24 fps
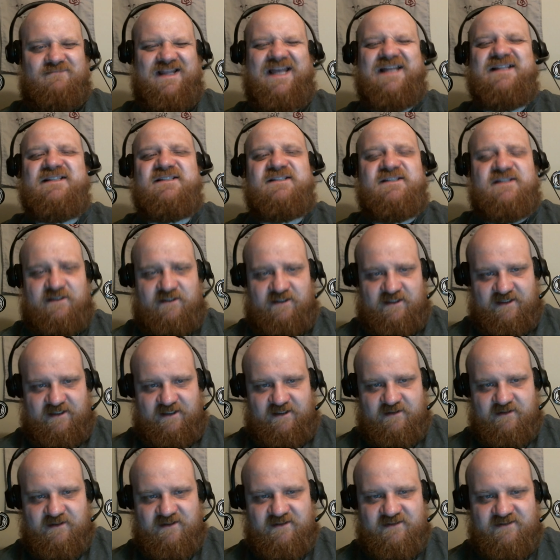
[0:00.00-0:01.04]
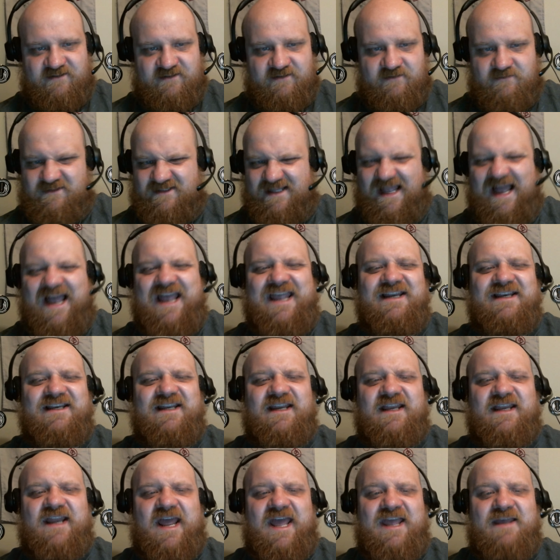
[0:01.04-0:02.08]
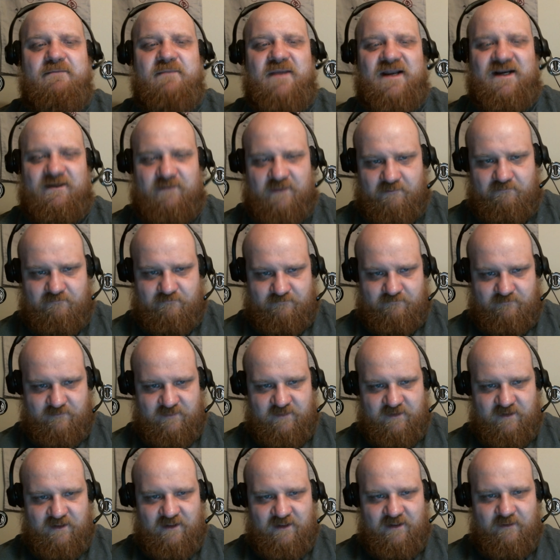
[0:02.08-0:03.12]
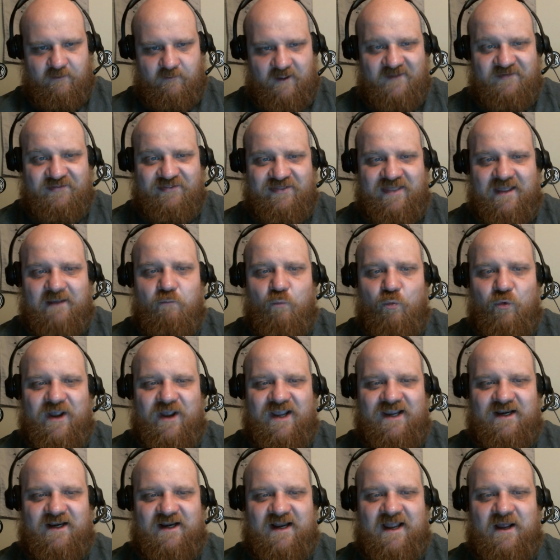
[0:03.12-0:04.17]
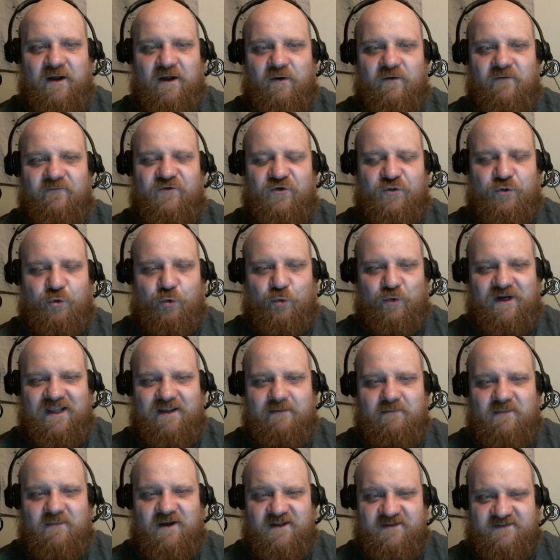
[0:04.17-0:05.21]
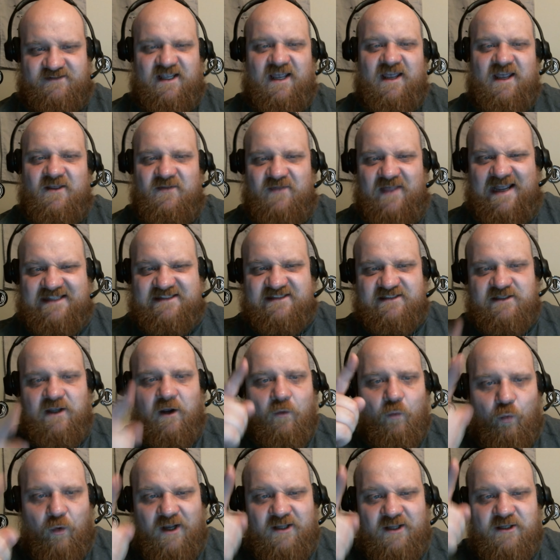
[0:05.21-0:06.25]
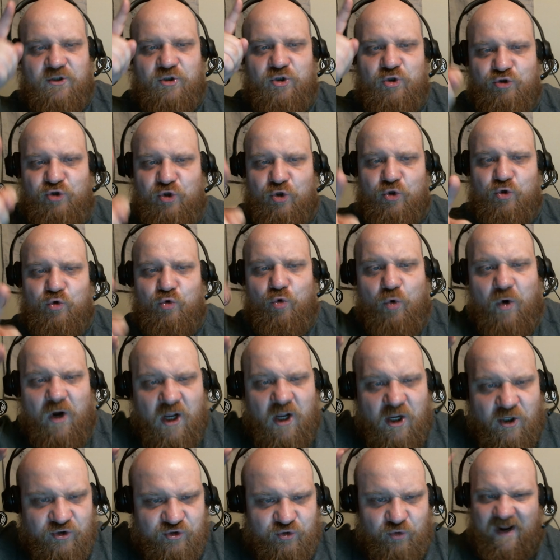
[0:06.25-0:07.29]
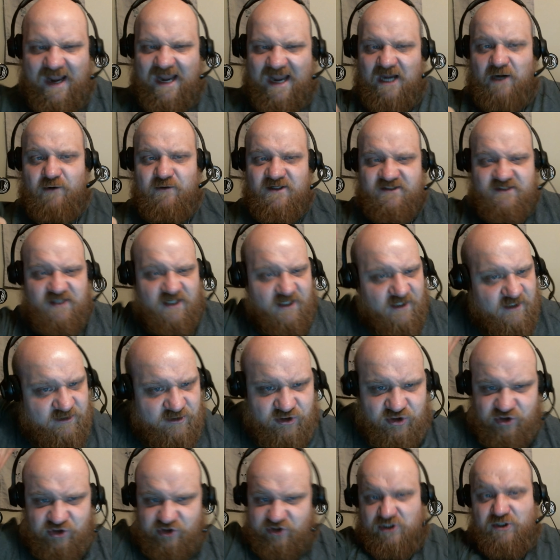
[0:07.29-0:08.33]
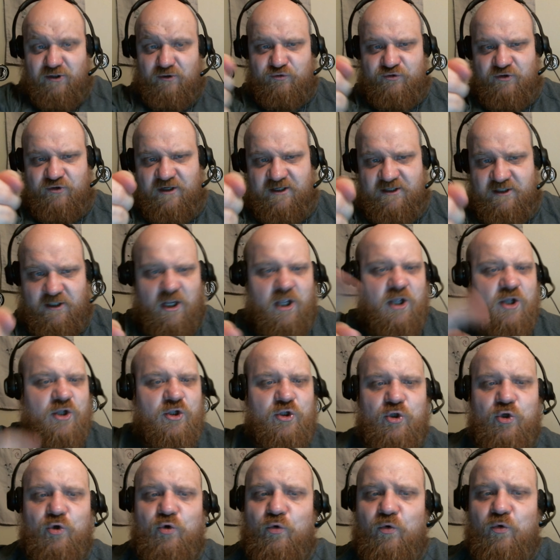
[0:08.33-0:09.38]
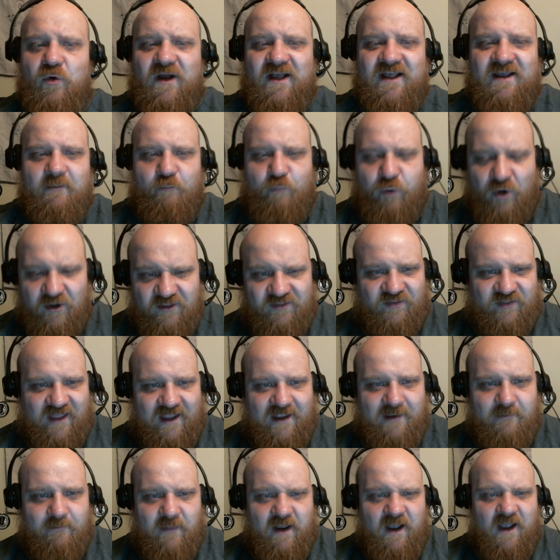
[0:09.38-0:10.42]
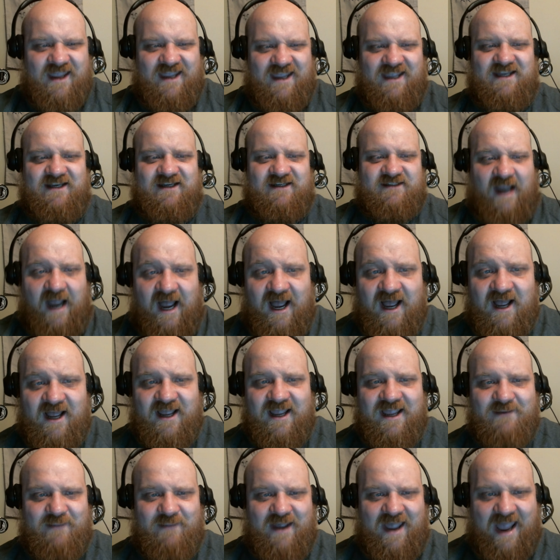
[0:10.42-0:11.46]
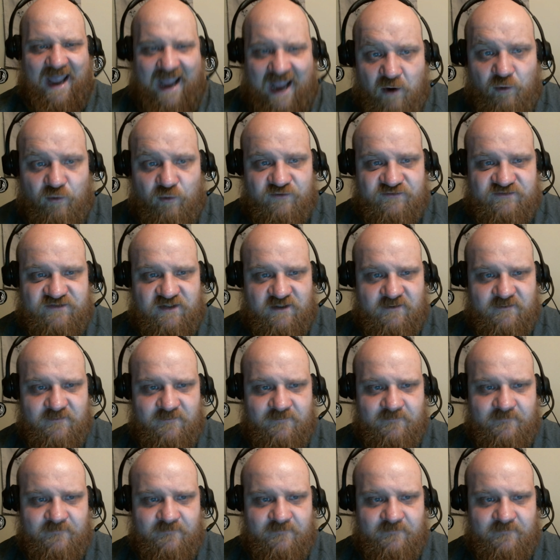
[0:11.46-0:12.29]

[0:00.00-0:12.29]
Instantly. 90-day minimum. Let them wait it out for 3 months. That's what you do to errant children. You put them in time out.